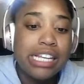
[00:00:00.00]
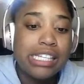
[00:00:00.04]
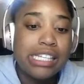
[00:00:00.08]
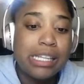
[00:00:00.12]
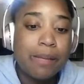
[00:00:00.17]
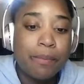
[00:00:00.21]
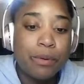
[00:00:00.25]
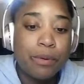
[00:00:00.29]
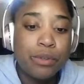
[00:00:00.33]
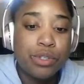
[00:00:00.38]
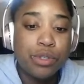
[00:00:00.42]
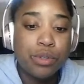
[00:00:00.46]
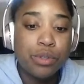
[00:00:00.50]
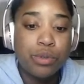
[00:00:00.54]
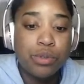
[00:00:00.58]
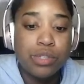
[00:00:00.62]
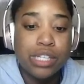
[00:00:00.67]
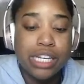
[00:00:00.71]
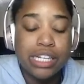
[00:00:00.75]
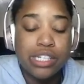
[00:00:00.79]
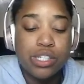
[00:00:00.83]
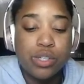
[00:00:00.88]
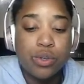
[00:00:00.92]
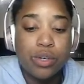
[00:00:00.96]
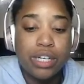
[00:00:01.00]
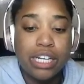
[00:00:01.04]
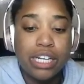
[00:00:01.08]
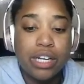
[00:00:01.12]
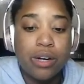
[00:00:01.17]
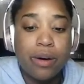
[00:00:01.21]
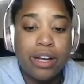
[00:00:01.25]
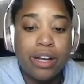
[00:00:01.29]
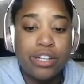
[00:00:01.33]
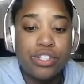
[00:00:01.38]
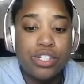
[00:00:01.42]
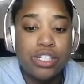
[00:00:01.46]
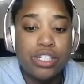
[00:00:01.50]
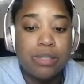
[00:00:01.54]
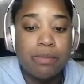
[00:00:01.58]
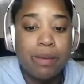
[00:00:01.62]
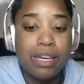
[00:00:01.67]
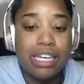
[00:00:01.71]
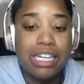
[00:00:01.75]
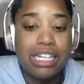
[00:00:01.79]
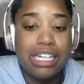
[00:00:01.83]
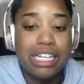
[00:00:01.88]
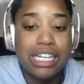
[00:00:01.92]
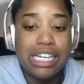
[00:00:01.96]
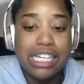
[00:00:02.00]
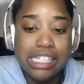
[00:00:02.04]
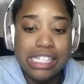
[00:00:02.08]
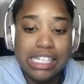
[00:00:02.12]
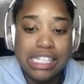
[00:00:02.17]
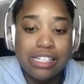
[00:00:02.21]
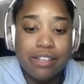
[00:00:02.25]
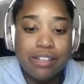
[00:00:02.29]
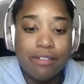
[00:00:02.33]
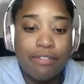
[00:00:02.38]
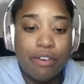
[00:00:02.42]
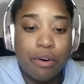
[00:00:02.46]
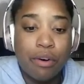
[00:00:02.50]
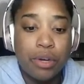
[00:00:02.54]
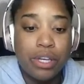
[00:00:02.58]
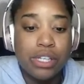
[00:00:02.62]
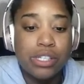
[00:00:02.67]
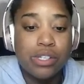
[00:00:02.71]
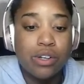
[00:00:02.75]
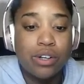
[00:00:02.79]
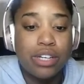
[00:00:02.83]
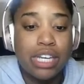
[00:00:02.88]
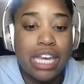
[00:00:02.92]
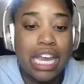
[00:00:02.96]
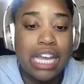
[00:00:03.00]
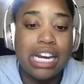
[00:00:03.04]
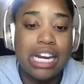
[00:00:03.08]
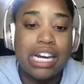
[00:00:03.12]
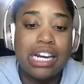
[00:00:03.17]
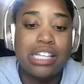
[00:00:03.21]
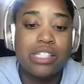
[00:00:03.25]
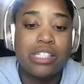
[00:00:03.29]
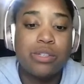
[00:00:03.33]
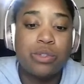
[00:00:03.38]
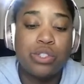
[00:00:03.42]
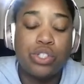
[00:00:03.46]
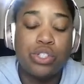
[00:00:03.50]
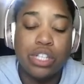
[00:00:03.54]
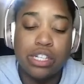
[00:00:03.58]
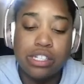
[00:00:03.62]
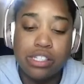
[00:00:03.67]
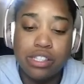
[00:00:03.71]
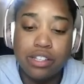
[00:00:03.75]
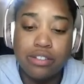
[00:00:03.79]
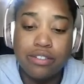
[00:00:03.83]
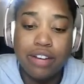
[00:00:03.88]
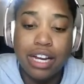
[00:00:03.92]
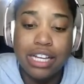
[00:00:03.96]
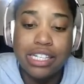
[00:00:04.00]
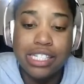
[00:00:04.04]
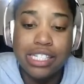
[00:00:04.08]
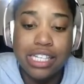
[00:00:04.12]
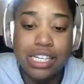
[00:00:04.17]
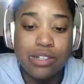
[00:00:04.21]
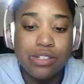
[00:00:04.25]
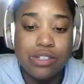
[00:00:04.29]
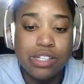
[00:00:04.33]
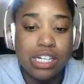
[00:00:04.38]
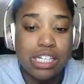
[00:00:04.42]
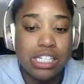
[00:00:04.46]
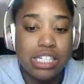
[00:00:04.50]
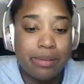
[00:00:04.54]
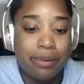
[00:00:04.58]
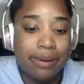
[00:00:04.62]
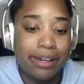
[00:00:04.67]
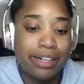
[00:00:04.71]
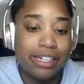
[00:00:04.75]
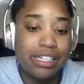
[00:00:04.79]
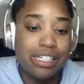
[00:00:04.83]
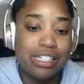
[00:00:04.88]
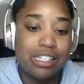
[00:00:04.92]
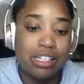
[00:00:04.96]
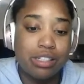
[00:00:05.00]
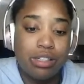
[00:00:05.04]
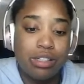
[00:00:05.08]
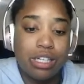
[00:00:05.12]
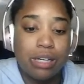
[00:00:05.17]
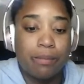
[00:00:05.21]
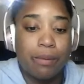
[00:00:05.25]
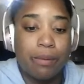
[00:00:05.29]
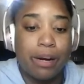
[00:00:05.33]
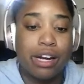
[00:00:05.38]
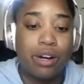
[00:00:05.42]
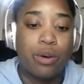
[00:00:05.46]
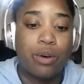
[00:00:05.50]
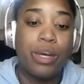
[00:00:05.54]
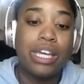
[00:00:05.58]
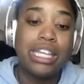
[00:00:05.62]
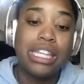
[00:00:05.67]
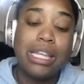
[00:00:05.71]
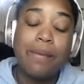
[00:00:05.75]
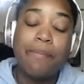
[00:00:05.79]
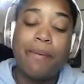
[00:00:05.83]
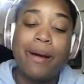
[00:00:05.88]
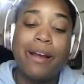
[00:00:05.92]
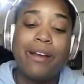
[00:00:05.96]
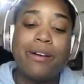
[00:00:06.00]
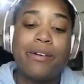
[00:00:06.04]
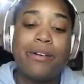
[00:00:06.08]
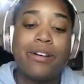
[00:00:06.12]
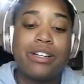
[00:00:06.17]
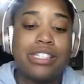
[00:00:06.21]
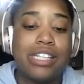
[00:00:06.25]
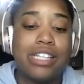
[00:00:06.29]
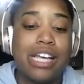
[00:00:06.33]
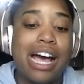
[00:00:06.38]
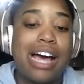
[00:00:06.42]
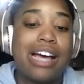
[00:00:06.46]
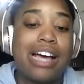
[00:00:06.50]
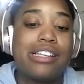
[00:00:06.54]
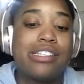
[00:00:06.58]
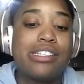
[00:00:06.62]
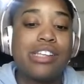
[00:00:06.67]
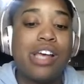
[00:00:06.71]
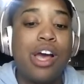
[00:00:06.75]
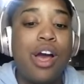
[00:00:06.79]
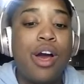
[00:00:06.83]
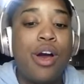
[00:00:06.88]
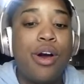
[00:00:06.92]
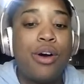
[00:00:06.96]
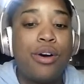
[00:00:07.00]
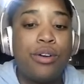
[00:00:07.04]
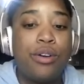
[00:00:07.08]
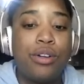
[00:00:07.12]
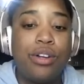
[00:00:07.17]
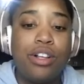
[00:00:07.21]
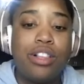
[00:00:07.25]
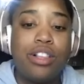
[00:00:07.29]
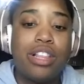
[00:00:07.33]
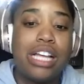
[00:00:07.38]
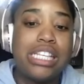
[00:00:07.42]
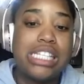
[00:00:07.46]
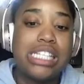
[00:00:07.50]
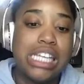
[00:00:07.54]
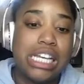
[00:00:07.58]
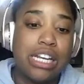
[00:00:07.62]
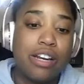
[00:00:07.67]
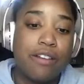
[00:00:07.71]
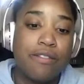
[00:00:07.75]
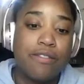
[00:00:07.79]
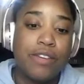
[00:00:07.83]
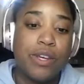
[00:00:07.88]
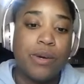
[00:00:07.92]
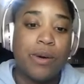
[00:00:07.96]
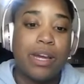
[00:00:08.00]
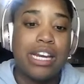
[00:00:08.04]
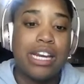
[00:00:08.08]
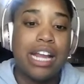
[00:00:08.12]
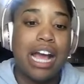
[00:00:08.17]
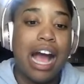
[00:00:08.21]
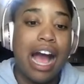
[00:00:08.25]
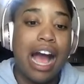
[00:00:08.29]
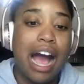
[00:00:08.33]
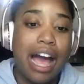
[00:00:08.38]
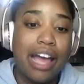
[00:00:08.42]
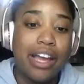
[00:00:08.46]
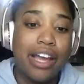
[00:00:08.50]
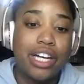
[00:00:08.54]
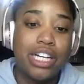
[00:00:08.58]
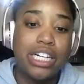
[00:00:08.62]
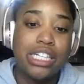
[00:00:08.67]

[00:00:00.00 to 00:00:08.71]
Simple tools like screening questions make it easy to focus on candidates with just the right skills and experience so you can quickly prioritize who do you like to interview and hire.